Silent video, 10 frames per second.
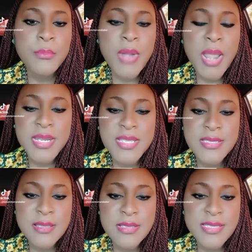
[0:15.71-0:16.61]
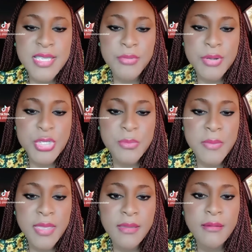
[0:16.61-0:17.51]
prime ministers here in
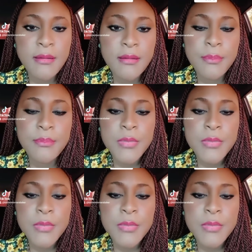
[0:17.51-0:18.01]
Jamaica,